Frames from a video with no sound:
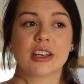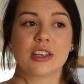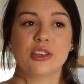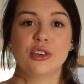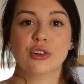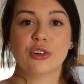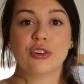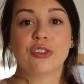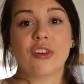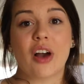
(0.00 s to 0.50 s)

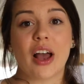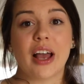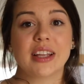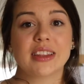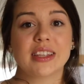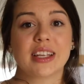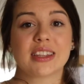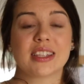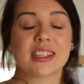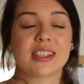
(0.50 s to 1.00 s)
you'll
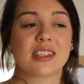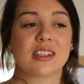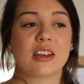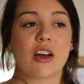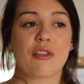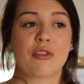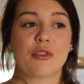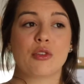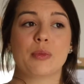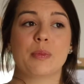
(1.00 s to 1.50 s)
find that the
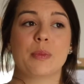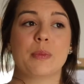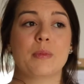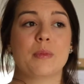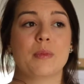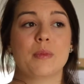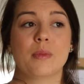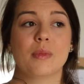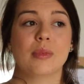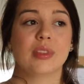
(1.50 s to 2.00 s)
stuff will
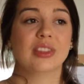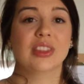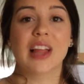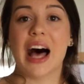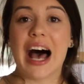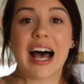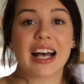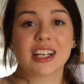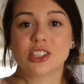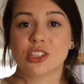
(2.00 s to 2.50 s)

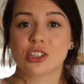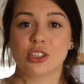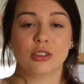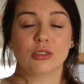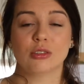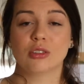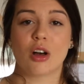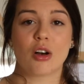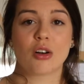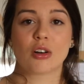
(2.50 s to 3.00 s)
last
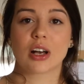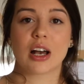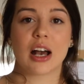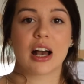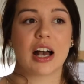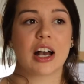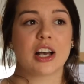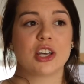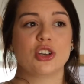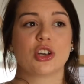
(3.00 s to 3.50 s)
you longer.